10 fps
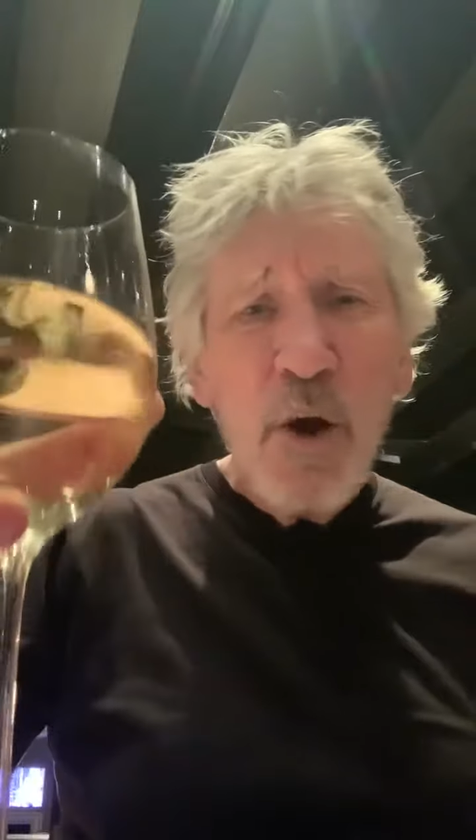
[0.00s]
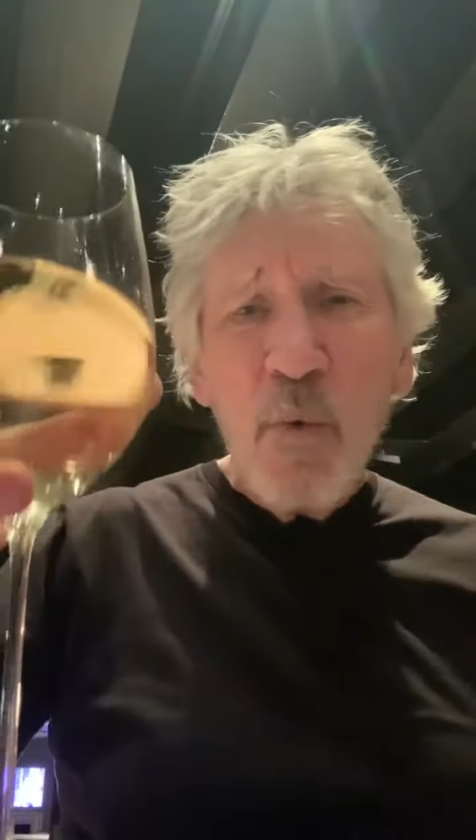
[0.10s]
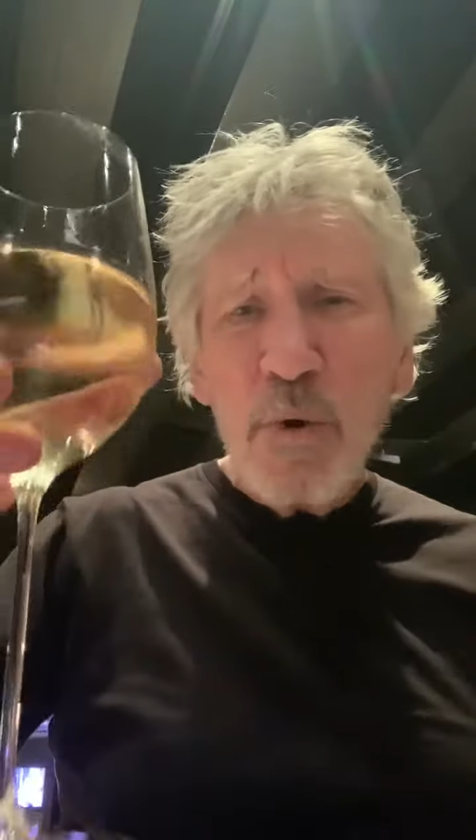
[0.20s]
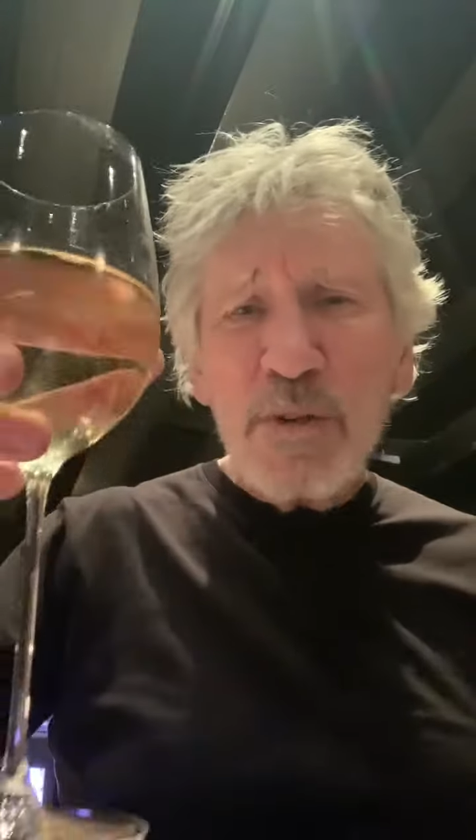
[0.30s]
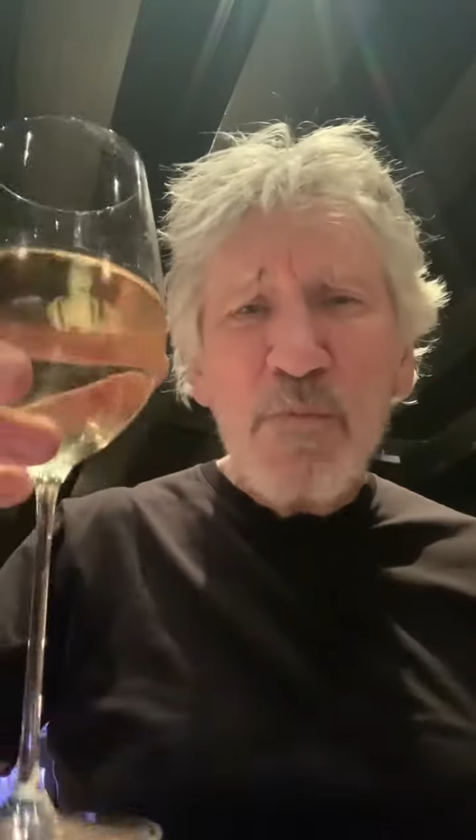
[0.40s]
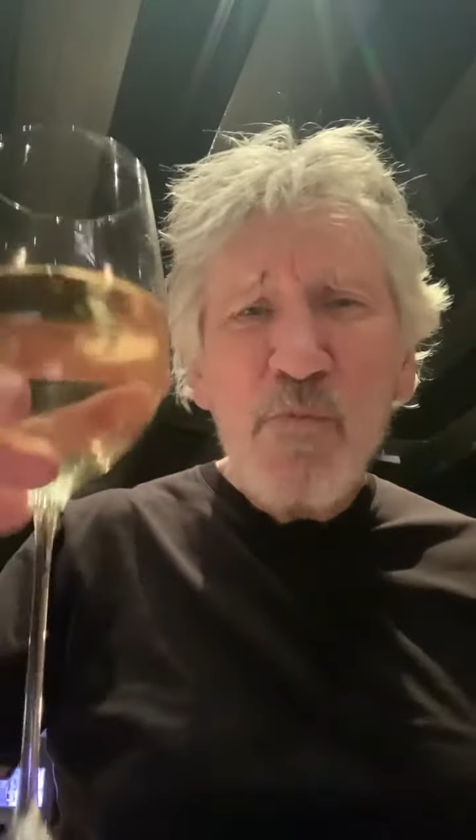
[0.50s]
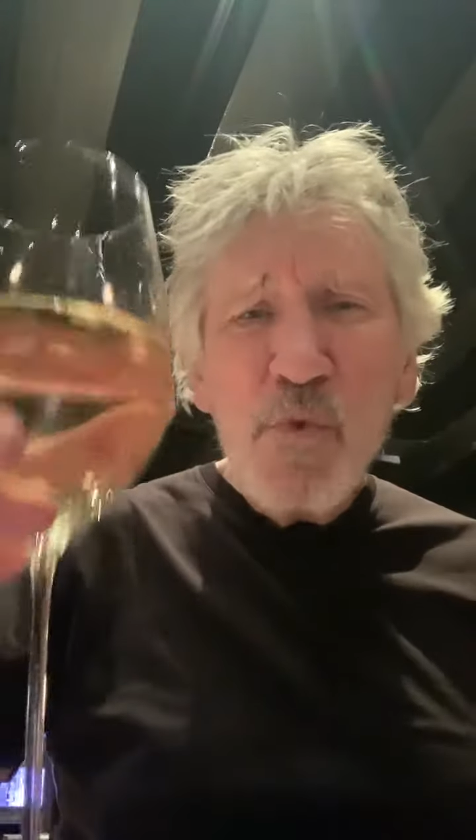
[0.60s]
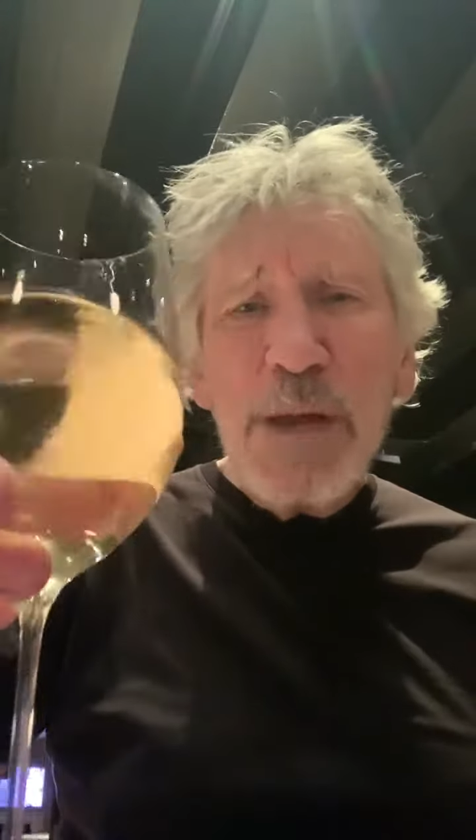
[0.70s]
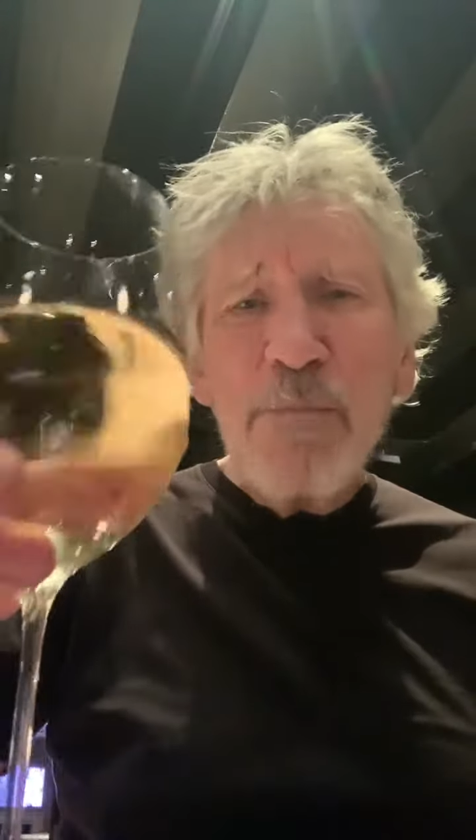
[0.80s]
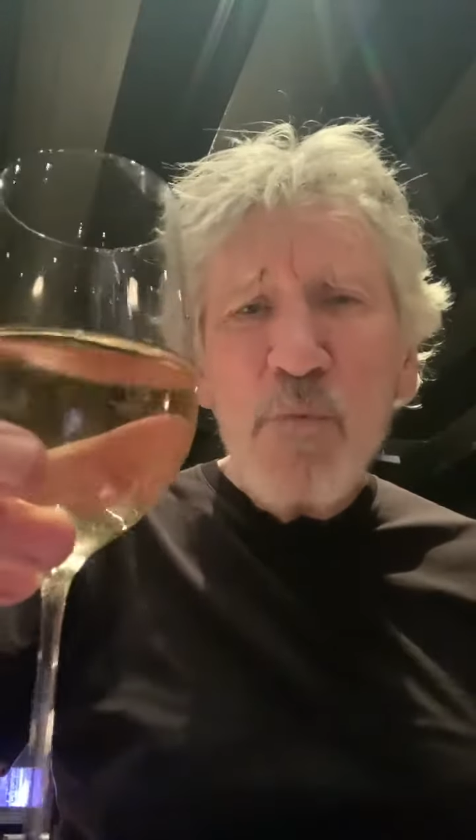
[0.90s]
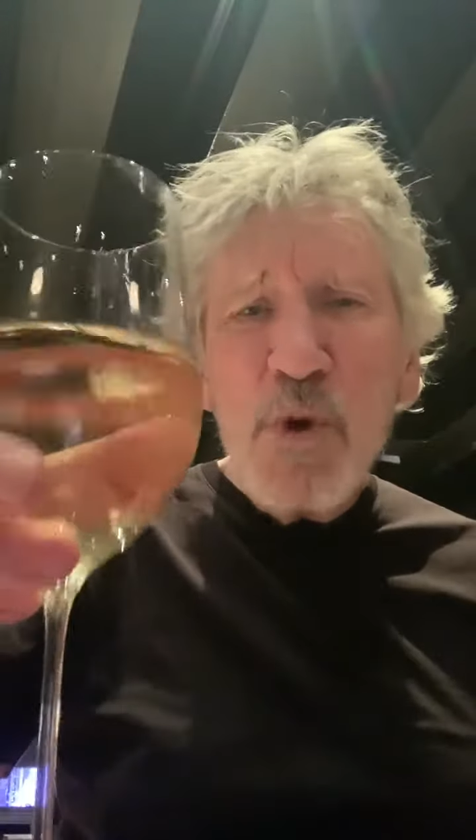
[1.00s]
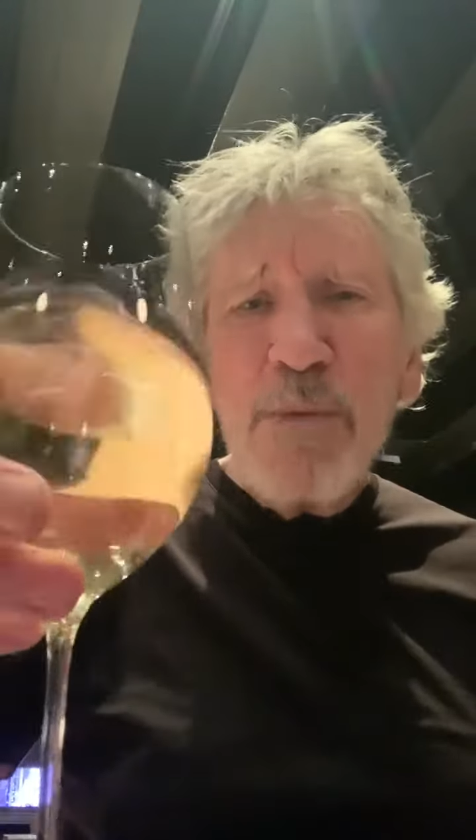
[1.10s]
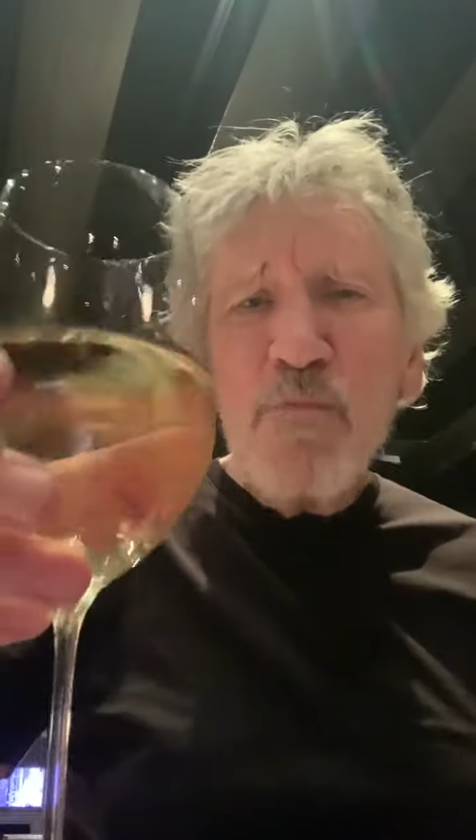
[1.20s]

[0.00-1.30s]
was muy, muy,